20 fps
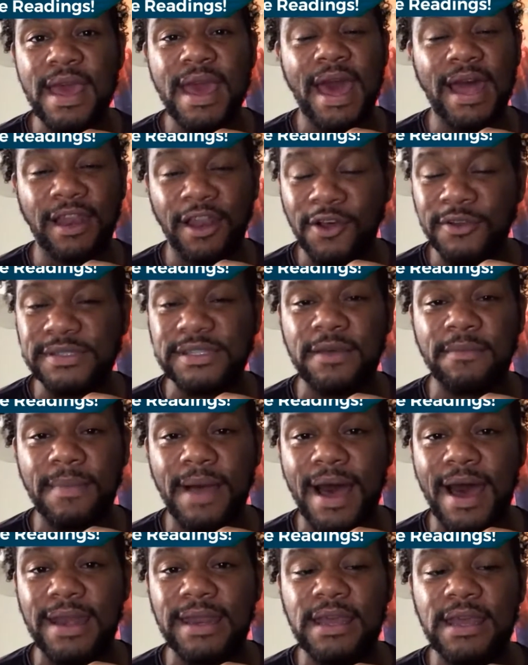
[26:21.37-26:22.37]
Hello,
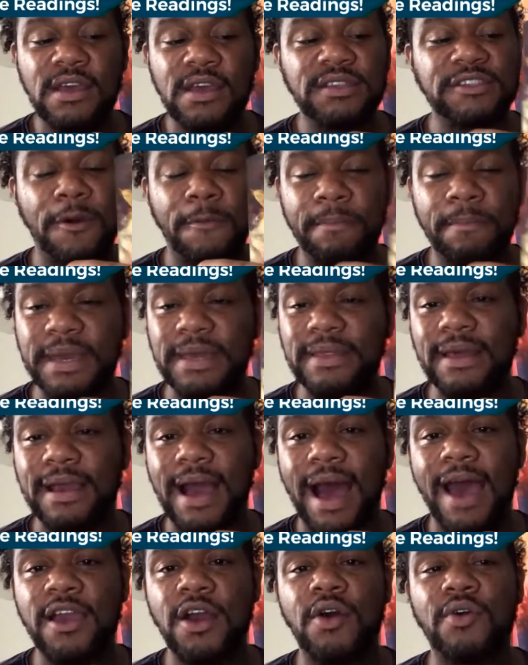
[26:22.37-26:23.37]
somebody. So be the
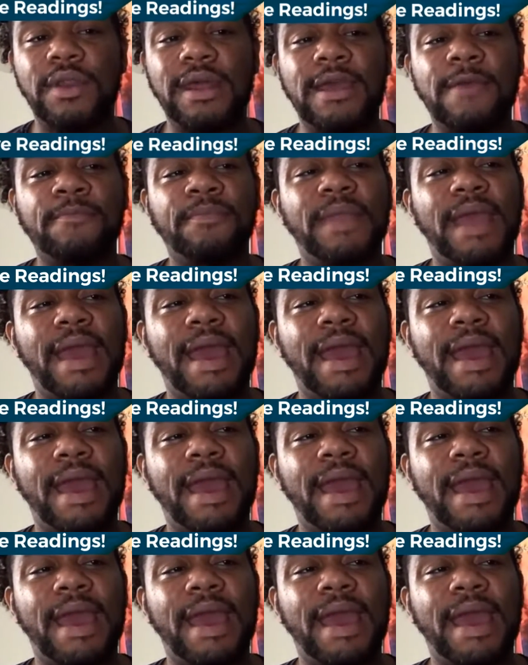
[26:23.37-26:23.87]
coyote